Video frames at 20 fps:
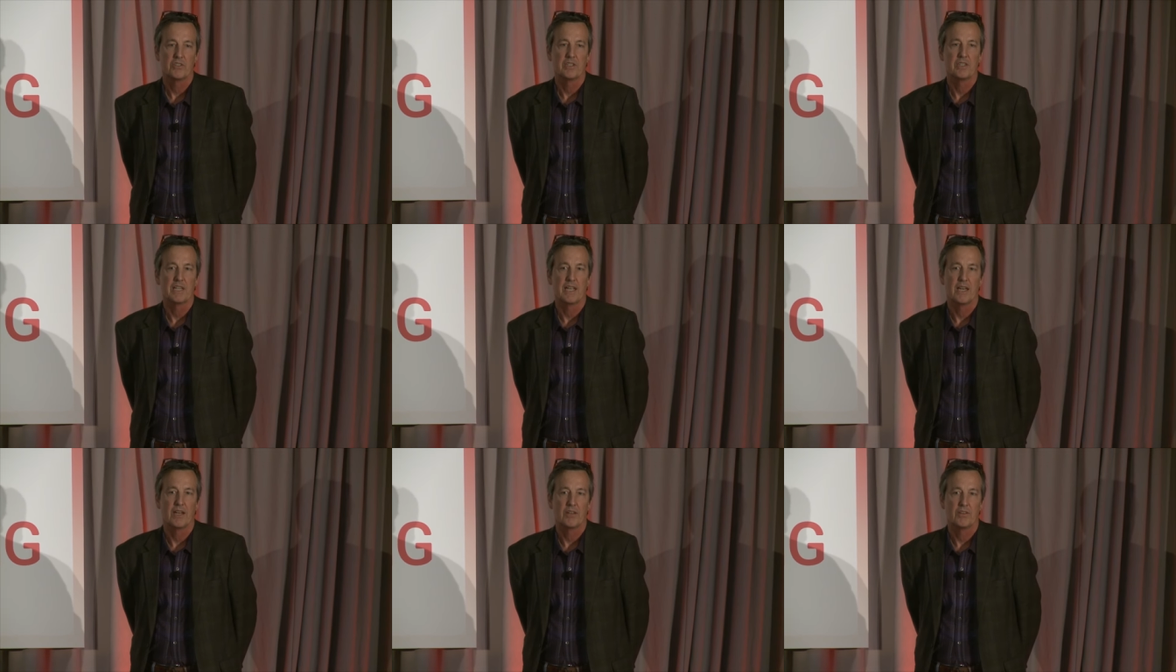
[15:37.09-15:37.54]
And
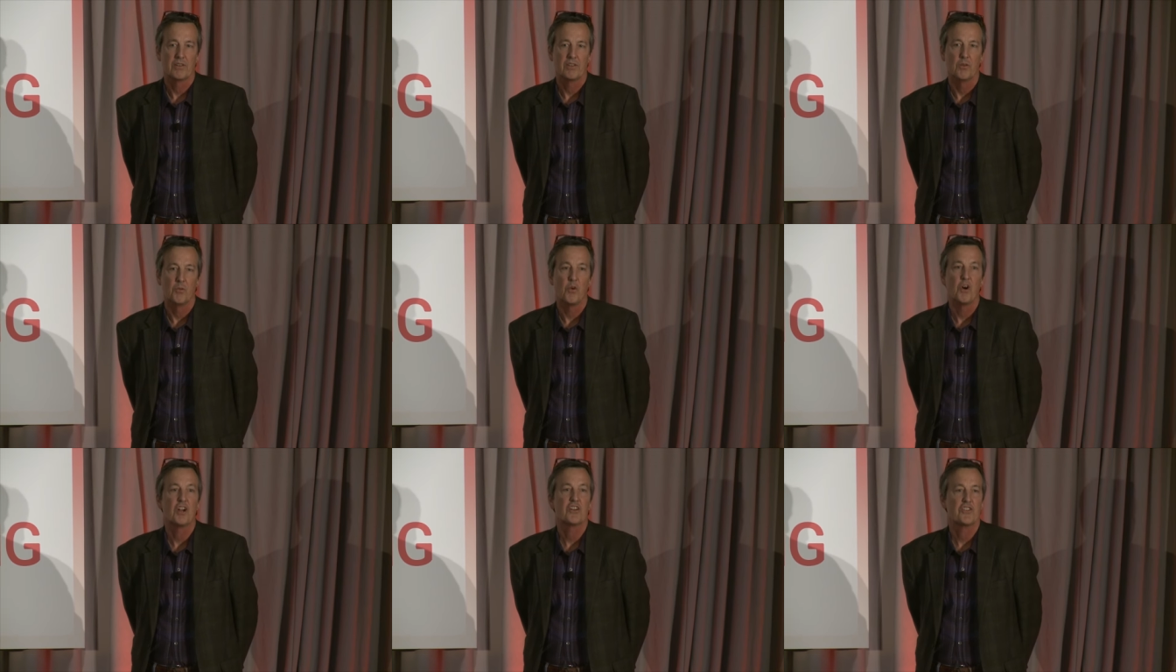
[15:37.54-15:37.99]
yeah,
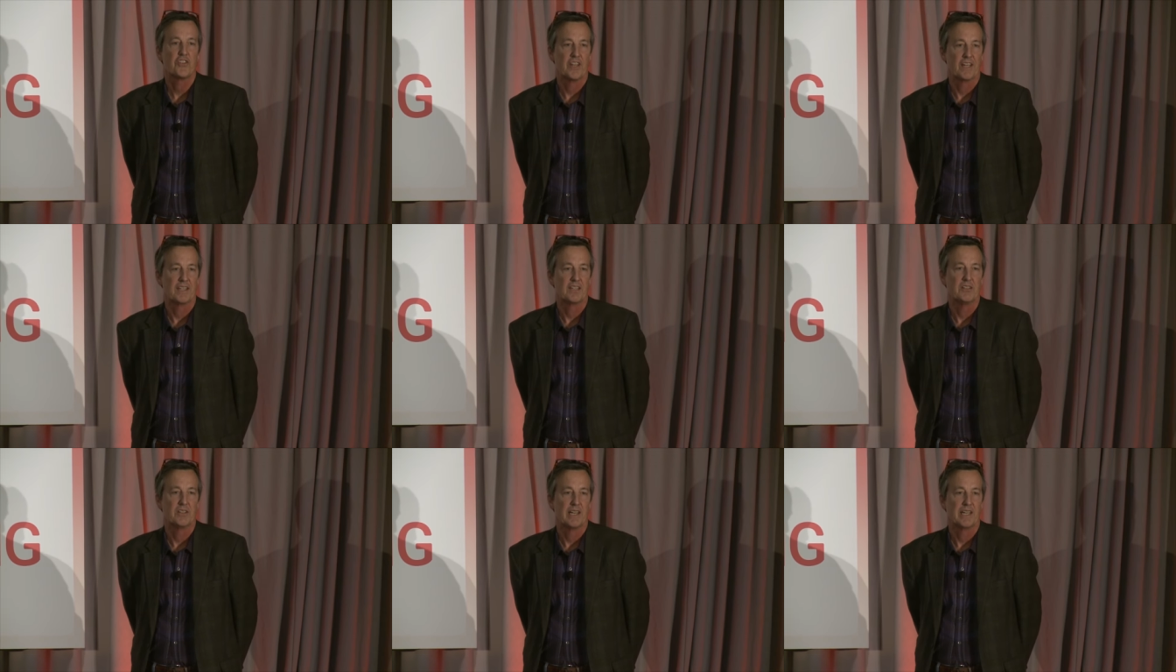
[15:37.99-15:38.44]
the wash
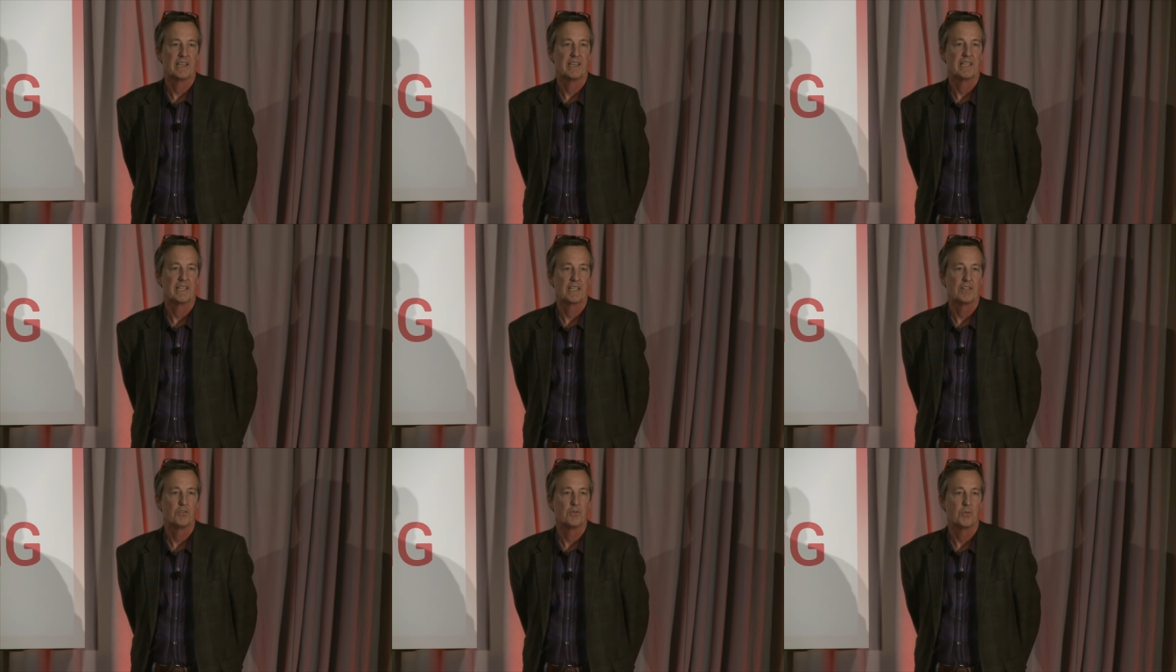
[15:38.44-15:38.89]
cycle, I
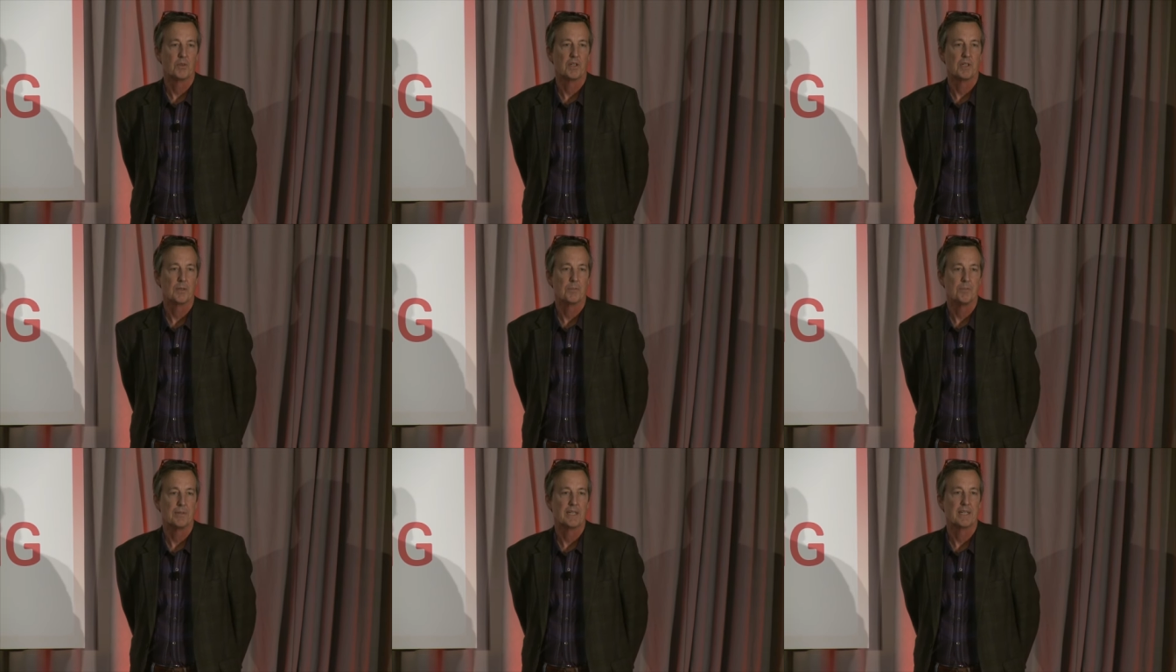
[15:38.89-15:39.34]
think, is one
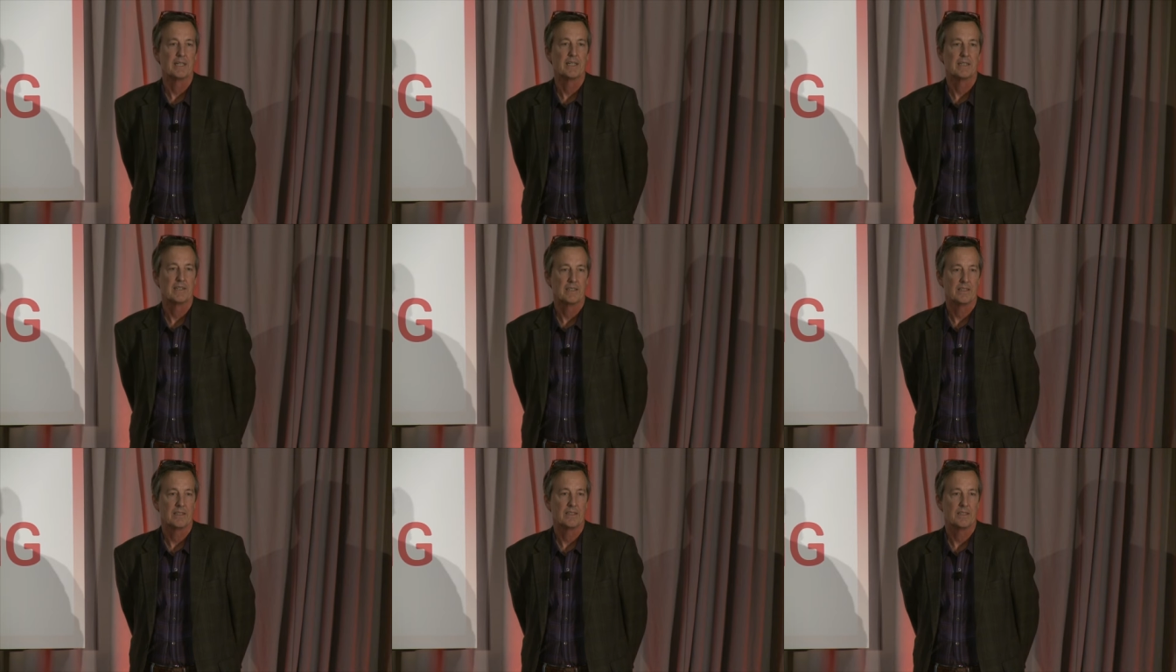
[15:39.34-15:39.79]
of the
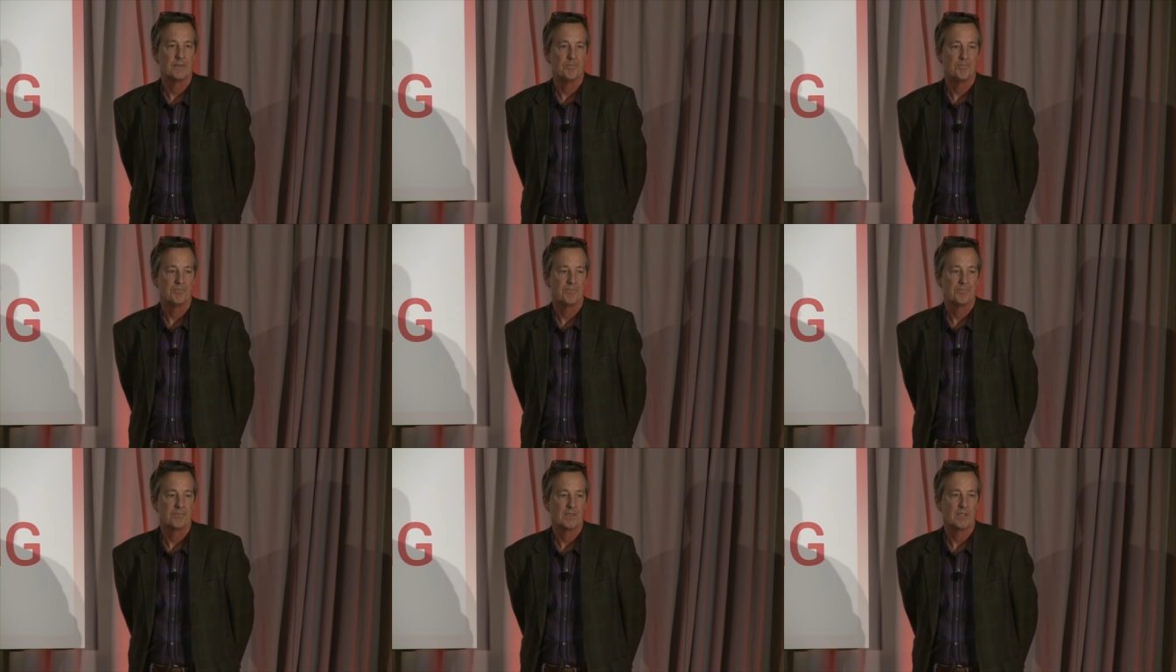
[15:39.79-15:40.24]
big,
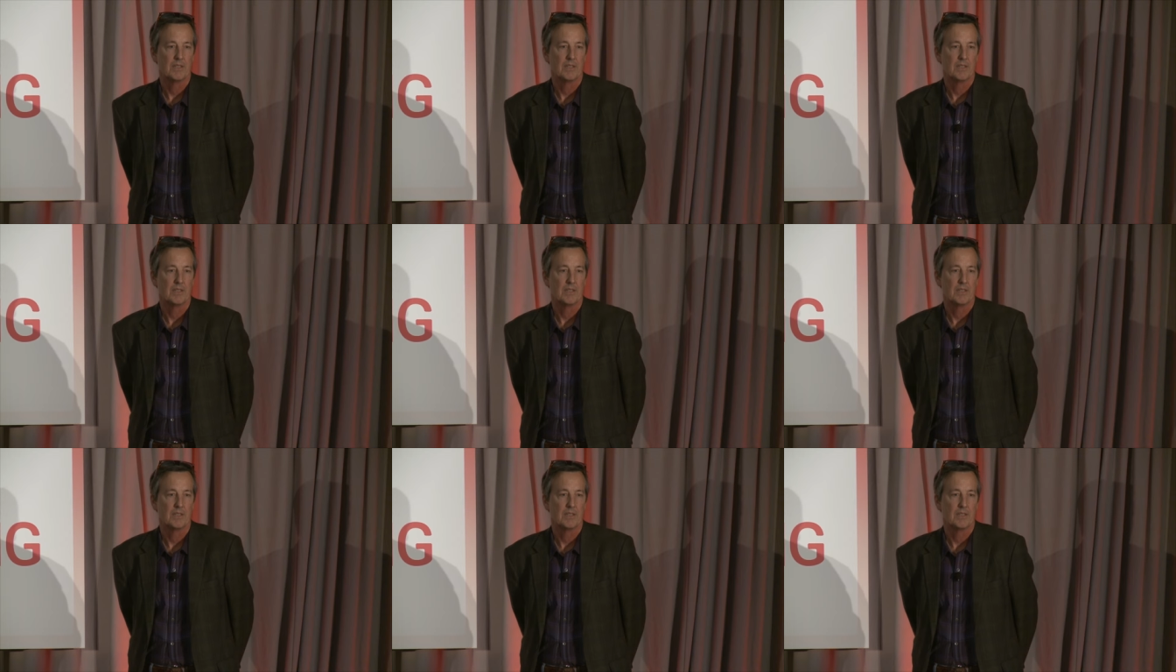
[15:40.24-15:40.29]
um,